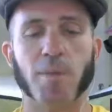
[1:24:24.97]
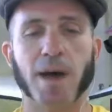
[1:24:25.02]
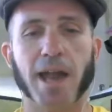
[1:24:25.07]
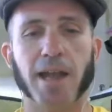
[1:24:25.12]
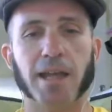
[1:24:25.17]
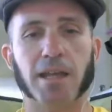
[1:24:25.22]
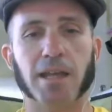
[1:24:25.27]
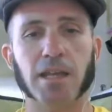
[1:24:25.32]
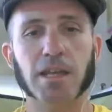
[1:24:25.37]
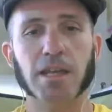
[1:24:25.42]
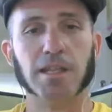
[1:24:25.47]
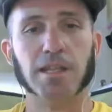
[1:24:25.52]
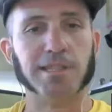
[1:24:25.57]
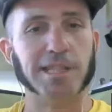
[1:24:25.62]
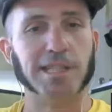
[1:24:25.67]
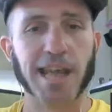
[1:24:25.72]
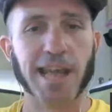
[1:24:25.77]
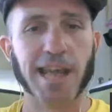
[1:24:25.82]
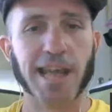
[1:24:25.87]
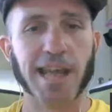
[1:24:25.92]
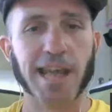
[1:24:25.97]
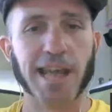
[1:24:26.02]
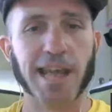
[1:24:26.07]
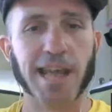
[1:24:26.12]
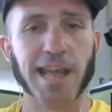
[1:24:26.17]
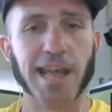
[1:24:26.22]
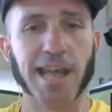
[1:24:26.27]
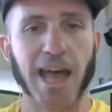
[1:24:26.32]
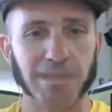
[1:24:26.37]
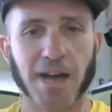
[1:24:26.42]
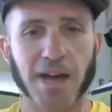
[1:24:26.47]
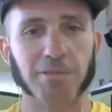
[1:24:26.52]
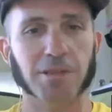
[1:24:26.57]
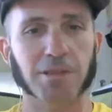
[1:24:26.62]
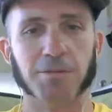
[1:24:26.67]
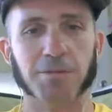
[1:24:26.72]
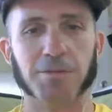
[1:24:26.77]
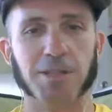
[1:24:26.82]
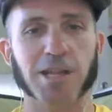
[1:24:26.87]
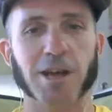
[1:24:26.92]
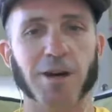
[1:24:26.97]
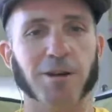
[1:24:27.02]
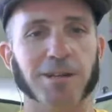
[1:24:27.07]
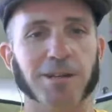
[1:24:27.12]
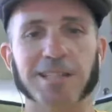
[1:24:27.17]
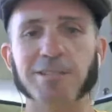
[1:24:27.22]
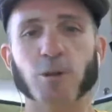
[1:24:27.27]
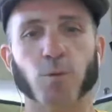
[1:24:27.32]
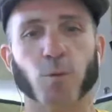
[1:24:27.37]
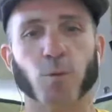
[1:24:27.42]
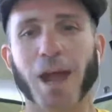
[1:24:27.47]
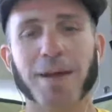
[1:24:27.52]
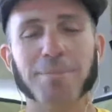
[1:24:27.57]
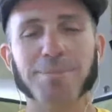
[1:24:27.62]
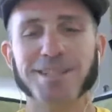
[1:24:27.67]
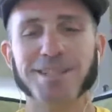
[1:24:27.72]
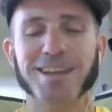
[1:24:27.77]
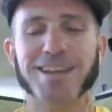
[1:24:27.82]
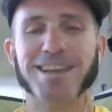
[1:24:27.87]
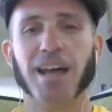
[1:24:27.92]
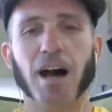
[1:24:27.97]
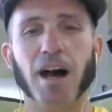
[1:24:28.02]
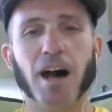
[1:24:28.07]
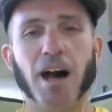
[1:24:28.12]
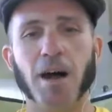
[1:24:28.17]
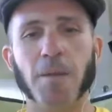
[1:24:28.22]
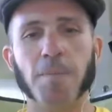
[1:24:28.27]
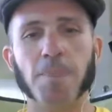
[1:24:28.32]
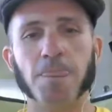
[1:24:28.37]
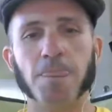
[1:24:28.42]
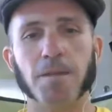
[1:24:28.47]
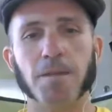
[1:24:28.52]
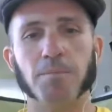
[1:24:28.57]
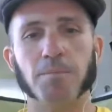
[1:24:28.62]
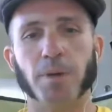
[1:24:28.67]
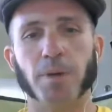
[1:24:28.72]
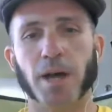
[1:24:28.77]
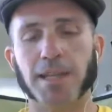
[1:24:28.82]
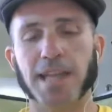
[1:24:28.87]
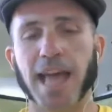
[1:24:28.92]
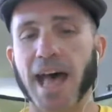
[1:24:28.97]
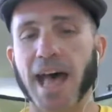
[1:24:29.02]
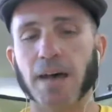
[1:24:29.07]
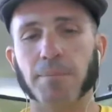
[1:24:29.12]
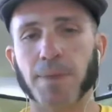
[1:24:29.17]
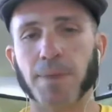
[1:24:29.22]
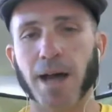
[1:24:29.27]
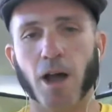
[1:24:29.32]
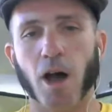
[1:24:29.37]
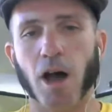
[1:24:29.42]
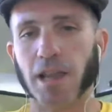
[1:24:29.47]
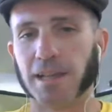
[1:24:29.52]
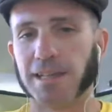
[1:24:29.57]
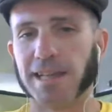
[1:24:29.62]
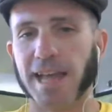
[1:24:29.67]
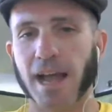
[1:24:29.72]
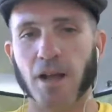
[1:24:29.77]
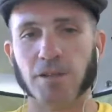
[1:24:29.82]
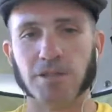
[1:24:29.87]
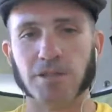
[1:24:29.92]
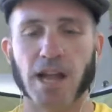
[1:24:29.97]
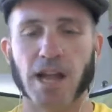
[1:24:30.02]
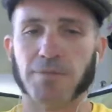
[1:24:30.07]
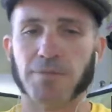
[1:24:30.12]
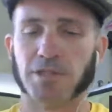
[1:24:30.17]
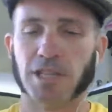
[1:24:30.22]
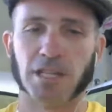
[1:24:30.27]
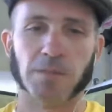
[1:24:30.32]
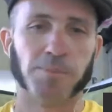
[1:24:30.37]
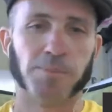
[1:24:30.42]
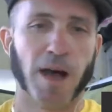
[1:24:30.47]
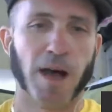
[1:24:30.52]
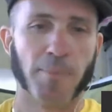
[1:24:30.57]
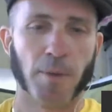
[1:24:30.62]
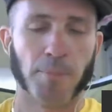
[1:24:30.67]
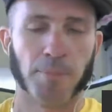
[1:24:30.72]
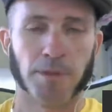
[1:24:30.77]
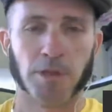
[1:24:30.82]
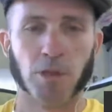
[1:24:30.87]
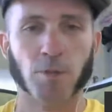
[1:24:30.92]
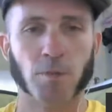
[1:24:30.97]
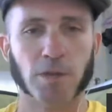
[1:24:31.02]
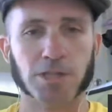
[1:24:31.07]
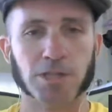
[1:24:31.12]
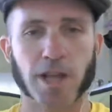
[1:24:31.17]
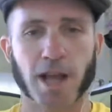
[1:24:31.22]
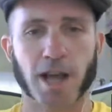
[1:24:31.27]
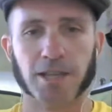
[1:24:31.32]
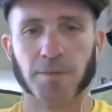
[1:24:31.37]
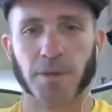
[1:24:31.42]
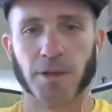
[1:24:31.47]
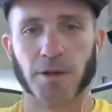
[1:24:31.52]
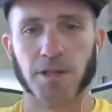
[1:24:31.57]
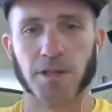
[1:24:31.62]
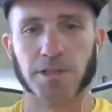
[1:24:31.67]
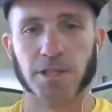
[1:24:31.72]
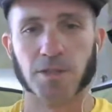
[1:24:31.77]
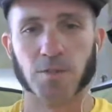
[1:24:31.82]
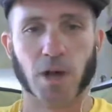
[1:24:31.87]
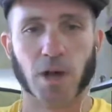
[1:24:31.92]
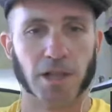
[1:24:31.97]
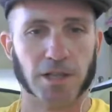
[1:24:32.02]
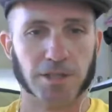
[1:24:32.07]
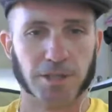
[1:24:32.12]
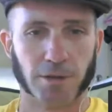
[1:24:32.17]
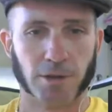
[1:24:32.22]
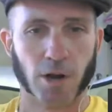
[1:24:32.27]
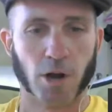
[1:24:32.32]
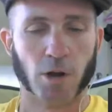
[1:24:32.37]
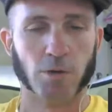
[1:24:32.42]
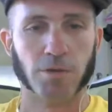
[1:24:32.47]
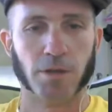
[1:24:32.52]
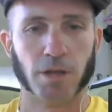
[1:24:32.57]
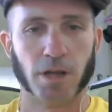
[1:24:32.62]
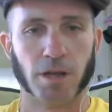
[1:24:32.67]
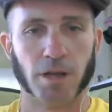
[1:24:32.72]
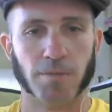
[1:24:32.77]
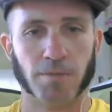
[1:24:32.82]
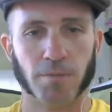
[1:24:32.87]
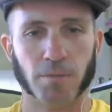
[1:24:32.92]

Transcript: it, didn't have the same level of, you know, interwebs. But yeah, by all accounts, and I've seen it pop up in numerous documentaries as well as their own, which is